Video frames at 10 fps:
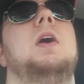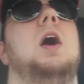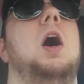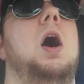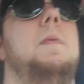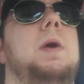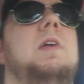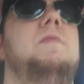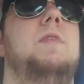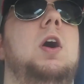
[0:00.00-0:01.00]

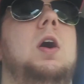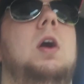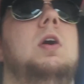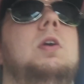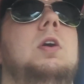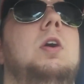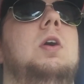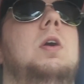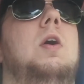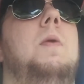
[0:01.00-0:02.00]

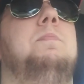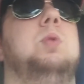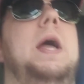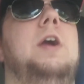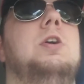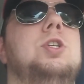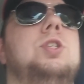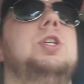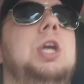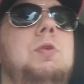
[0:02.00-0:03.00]
a
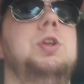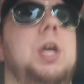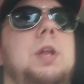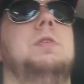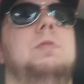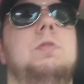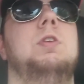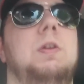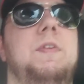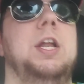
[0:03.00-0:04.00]
players
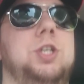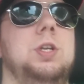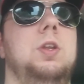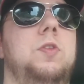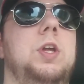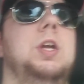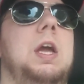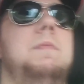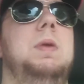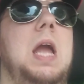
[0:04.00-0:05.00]
union convention,
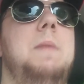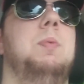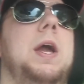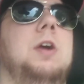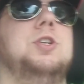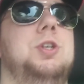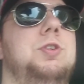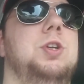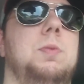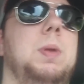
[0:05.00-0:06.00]
the NBA Players
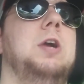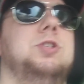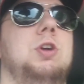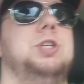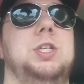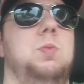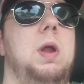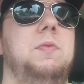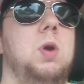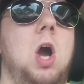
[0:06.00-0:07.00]
Union or Players Association,
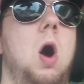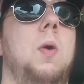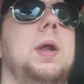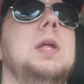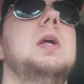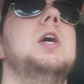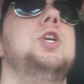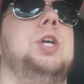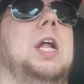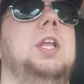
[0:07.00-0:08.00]
whatever you want to call it,
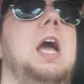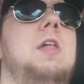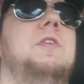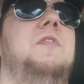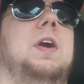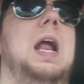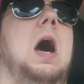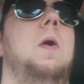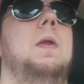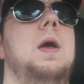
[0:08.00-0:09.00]
should get together and figure
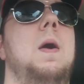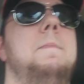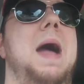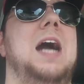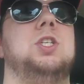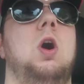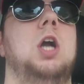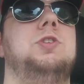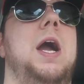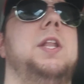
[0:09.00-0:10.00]
out max
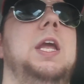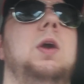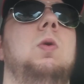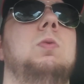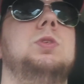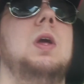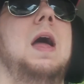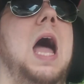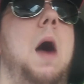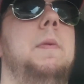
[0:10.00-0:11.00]
contract deals,
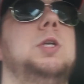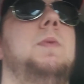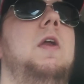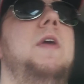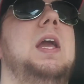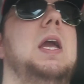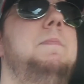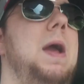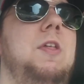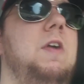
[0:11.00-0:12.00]
how much money they can
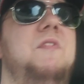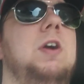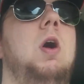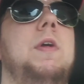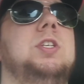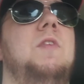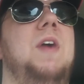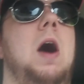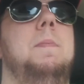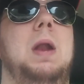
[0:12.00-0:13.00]
get paid. They can figure all that
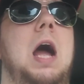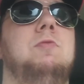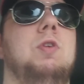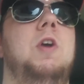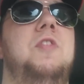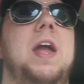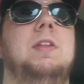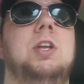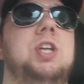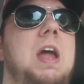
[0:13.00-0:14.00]
stuff out. But I really
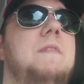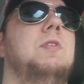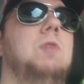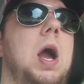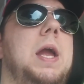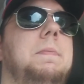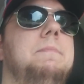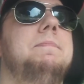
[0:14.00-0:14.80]
think they should have the right,